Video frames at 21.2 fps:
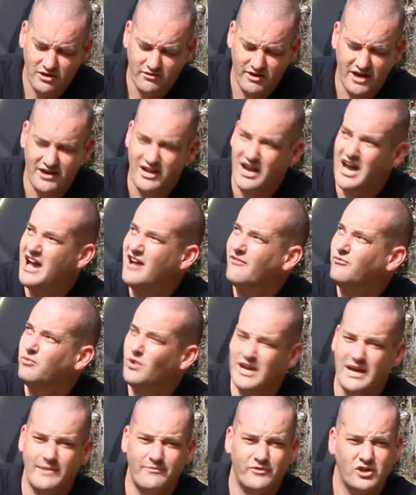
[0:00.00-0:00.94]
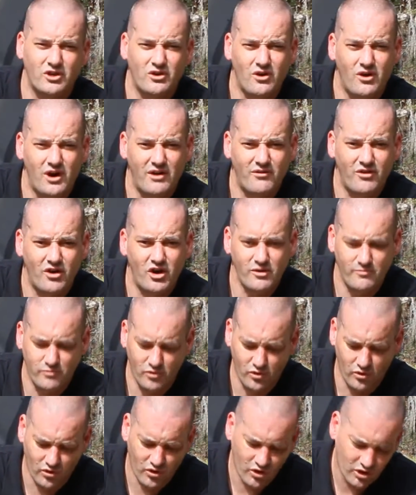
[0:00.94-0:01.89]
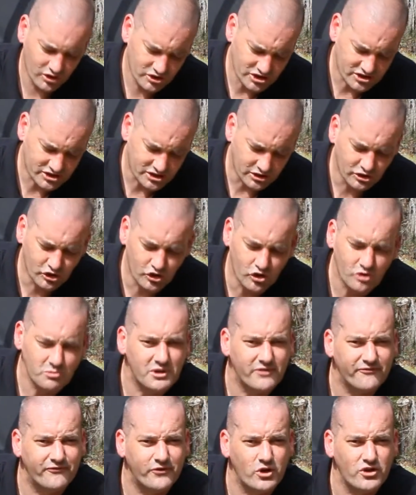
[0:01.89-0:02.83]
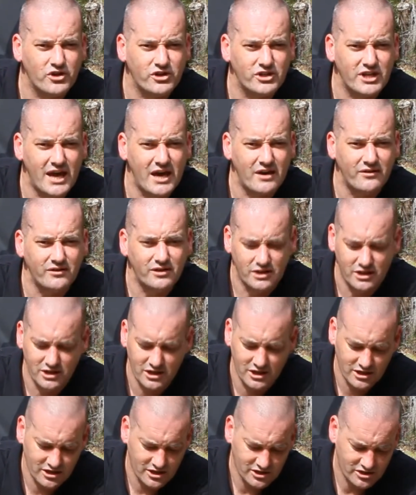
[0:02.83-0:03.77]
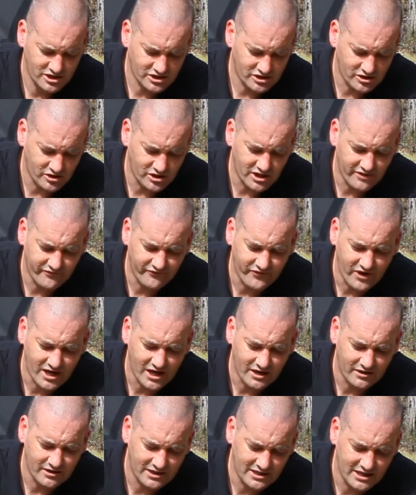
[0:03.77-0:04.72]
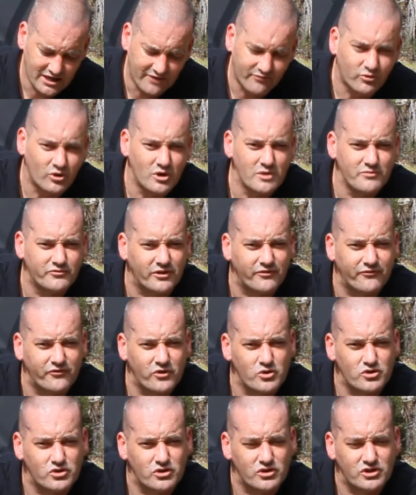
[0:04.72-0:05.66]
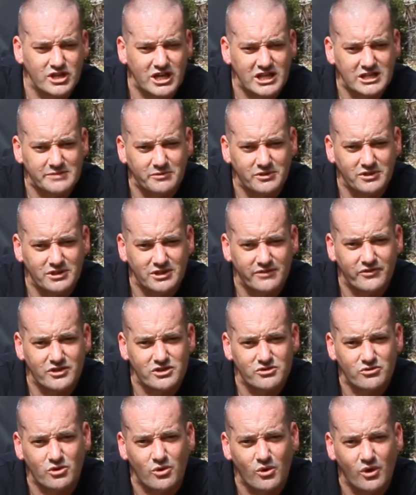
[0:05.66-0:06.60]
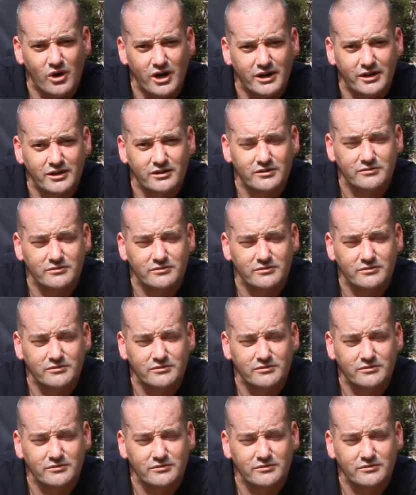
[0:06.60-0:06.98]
around halfway up the guy rope or just a little bit further down, just to give enough room for future adjustment if it's required.